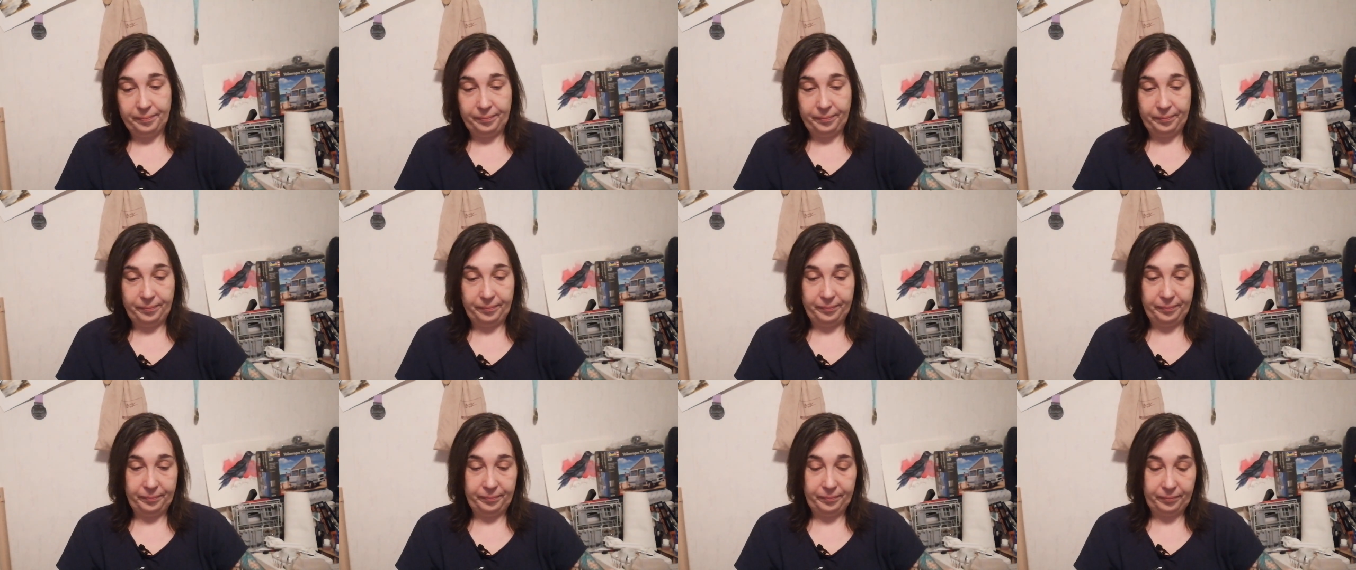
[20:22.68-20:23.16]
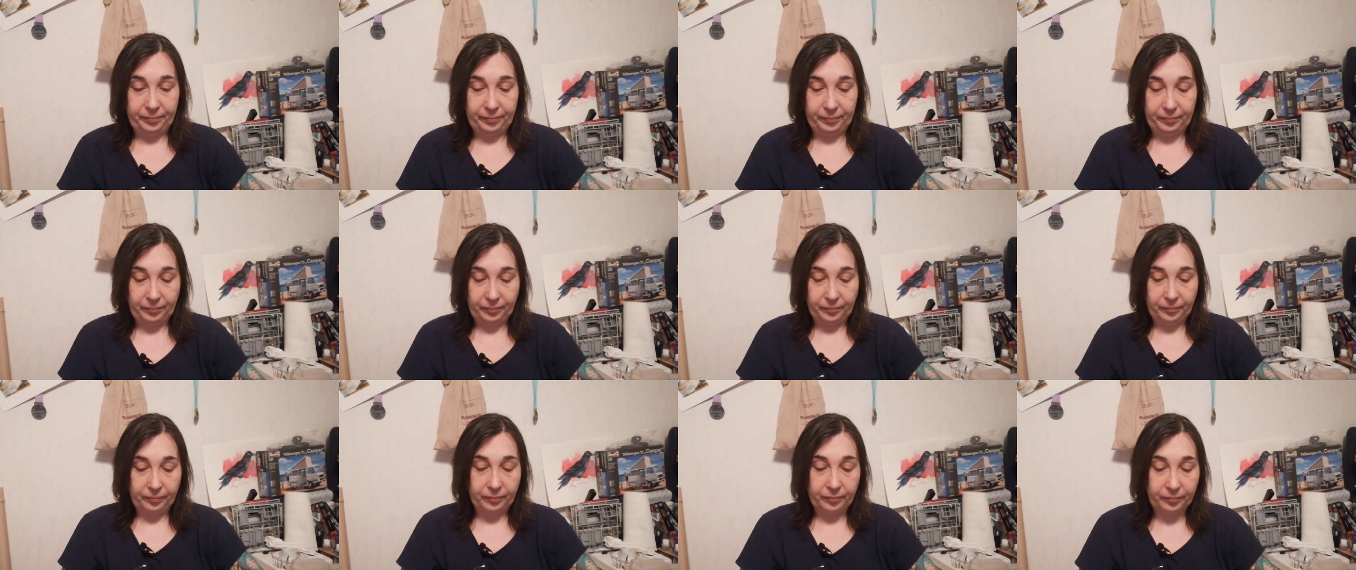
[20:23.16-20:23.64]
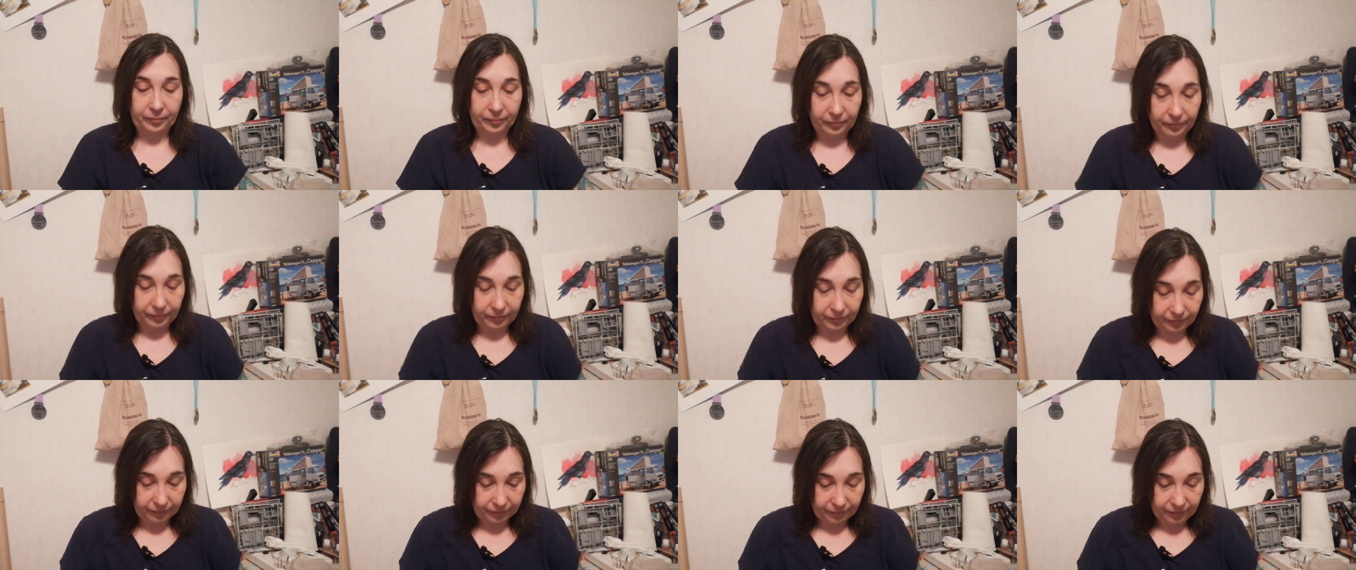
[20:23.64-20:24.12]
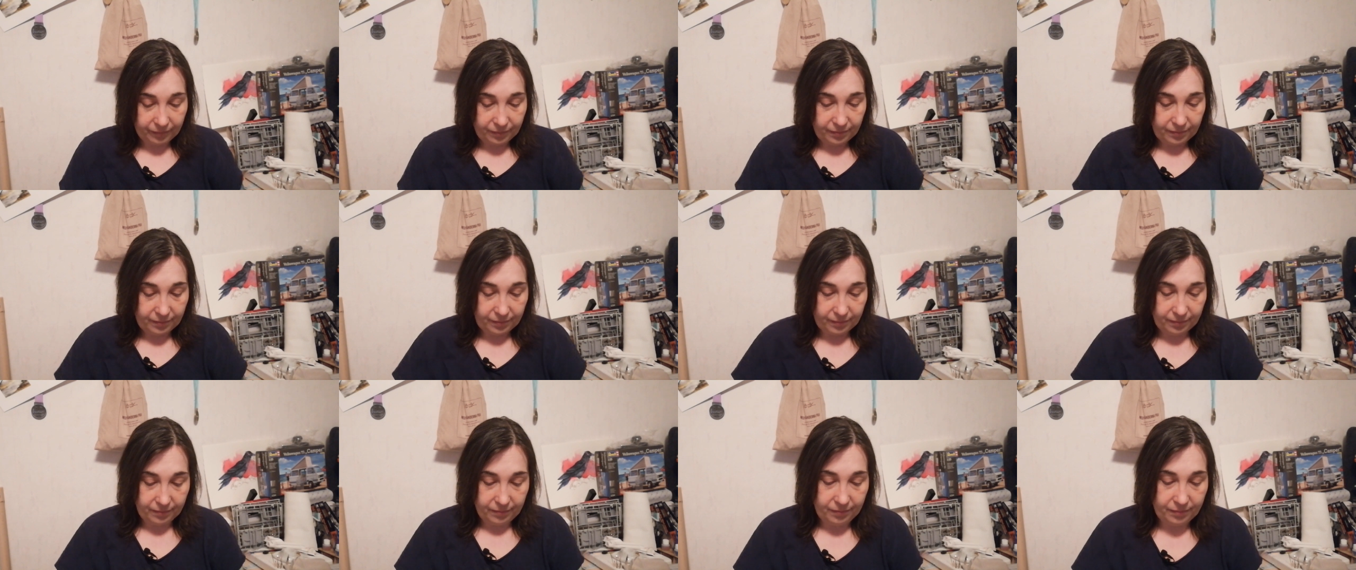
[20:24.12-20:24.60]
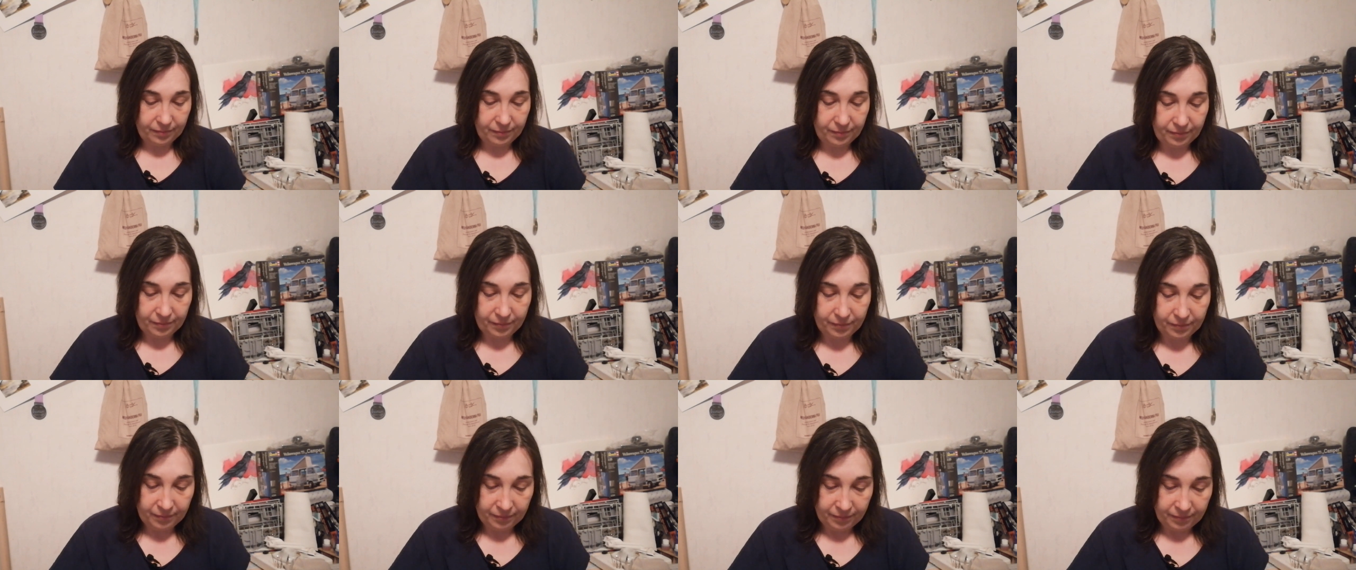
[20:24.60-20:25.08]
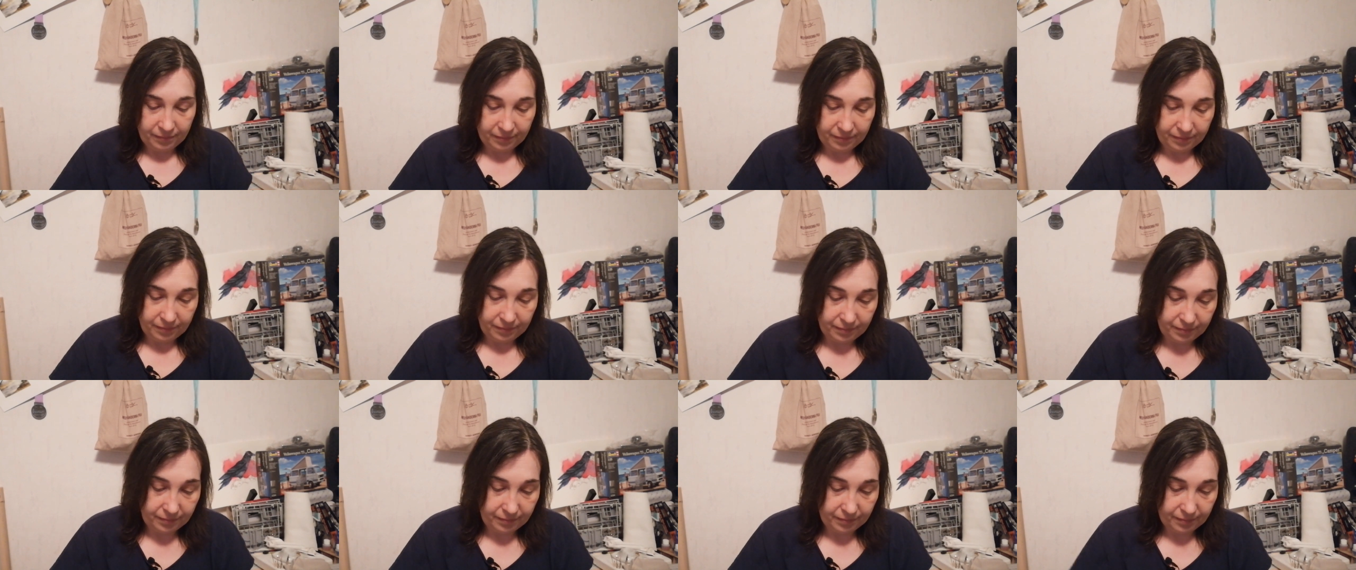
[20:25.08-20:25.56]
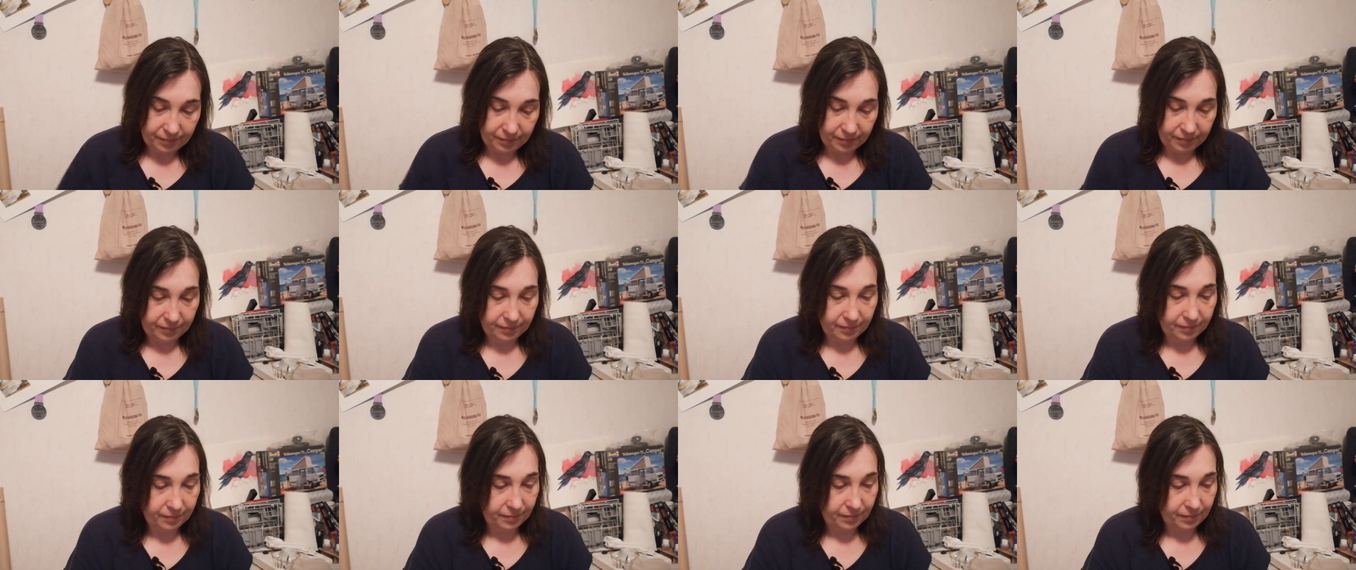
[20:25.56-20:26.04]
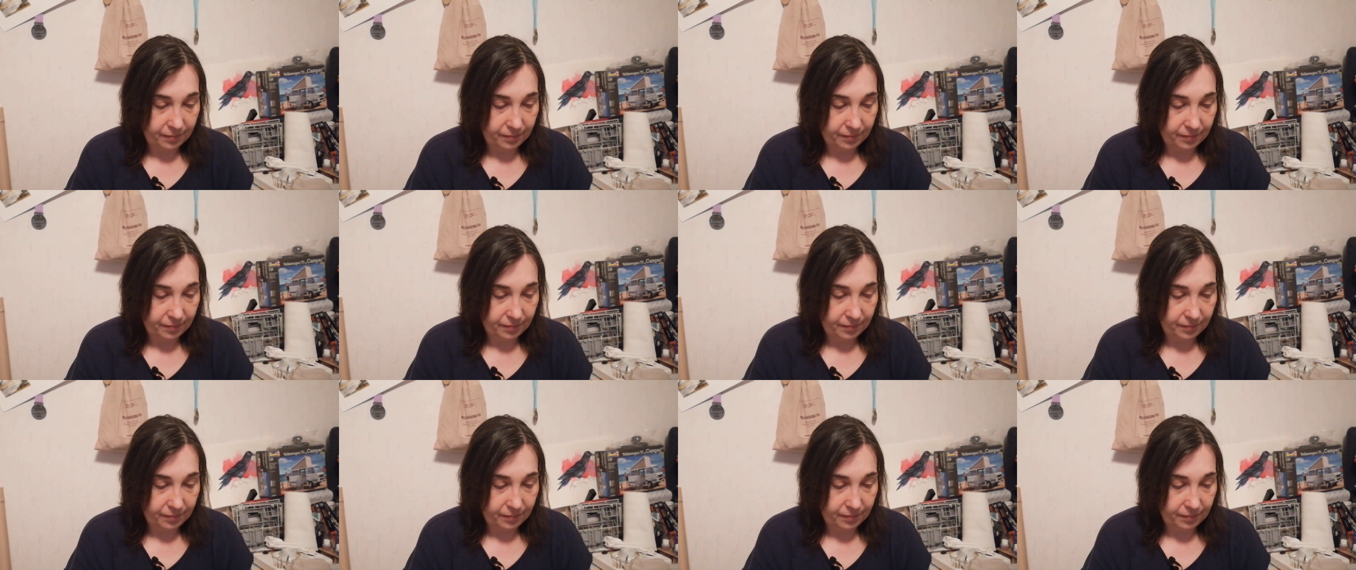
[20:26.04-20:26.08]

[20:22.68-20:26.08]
(silence)